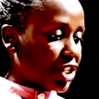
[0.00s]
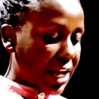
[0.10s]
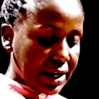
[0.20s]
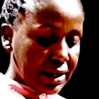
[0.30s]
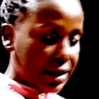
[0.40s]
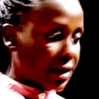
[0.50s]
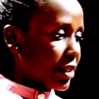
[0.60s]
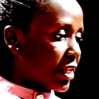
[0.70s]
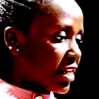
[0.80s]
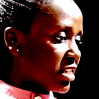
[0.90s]
check
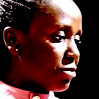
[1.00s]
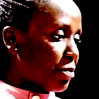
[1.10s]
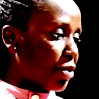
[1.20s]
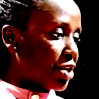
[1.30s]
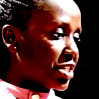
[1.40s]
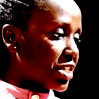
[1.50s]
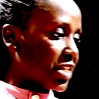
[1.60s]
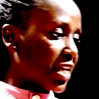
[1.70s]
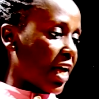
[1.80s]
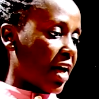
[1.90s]
the decimal point is
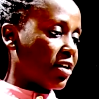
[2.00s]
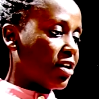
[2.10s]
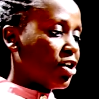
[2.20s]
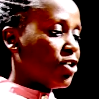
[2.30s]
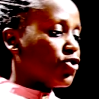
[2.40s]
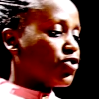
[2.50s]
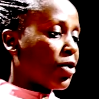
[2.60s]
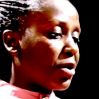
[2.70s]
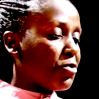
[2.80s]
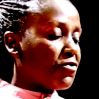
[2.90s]
here. So
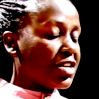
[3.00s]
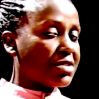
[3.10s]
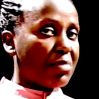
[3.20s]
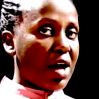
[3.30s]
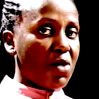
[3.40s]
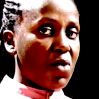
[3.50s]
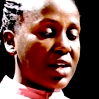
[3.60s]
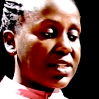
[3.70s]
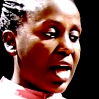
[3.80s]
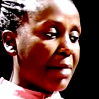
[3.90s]
we move it
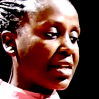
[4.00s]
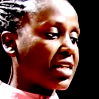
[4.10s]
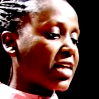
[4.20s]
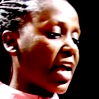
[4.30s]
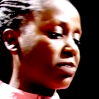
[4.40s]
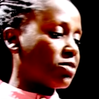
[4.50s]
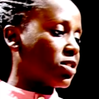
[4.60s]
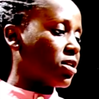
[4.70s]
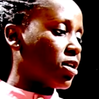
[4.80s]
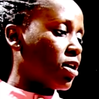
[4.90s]
backwards how many times?
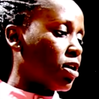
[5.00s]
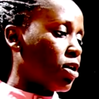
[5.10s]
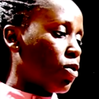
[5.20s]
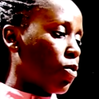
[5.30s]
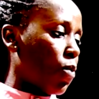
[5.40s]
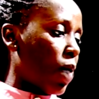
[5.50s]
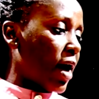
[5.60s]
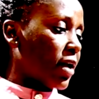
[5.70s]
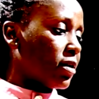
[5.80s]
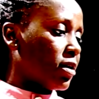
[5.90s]

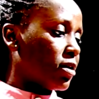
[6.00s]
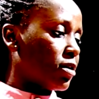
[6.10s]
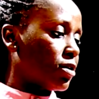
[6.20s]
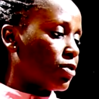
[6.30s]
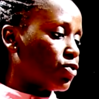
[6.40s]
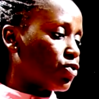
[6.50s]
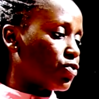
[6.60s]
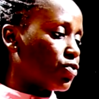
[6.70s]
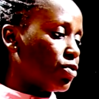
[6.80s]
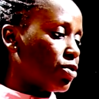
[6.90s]
1,
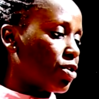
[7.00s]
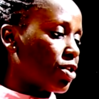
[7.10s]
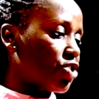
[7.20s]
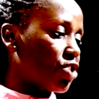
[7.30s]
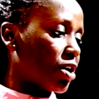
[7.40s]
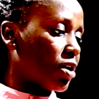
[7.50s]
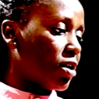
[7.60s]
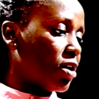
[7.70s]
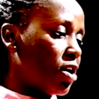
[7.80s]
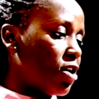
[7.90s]
2, 3,
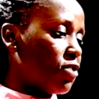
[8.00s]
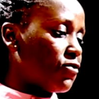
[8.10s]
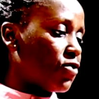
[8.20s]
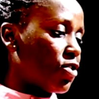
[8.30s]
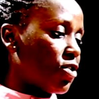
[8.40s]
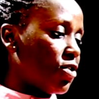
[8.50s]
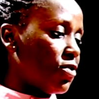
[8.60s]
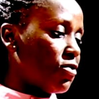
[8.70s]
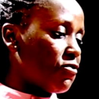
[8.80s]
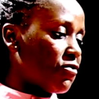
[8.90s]
4,
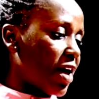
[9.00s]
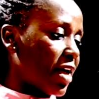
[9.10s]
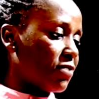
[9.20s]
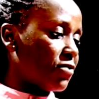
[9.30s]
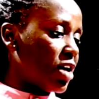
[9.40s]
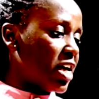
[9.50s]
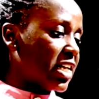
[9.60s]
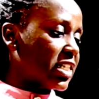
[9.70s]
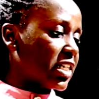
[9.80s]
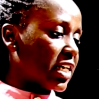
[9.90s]
5,
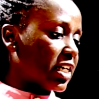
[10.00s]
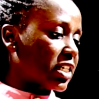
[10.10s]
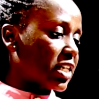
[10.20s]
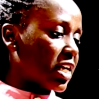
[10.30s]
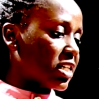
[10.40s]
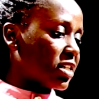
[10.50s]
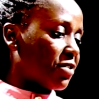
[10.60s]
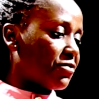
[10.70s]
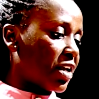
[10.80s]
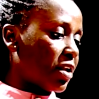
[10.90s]
6,
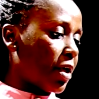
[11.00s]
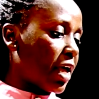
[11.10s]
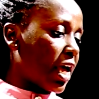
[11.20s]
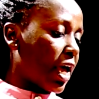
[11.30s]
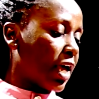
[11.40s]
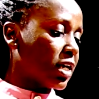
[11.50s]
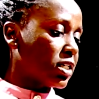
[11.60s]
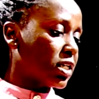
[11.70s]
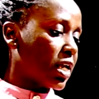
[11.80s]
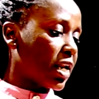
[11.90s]
7,
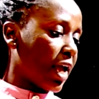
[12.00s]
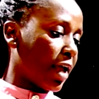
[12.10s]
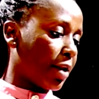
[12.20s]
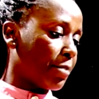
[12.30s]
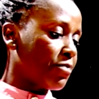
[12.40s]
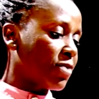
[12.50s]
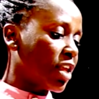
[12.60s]
8, 9.